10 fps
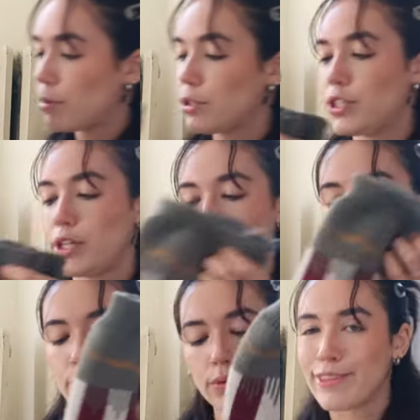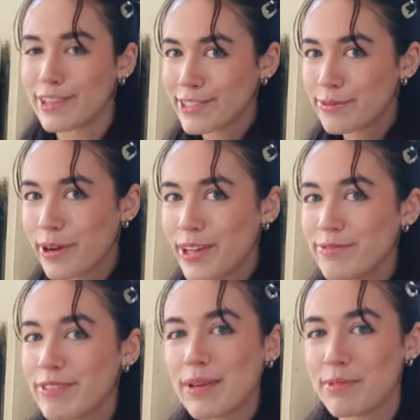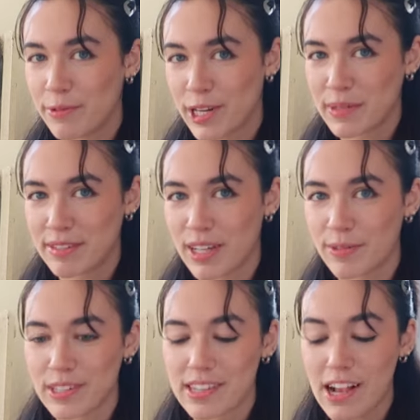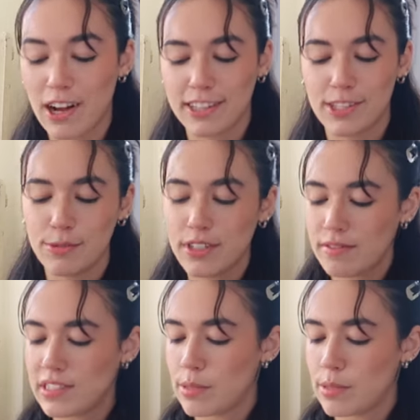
number two. This one might be one of my favorites. I got this one off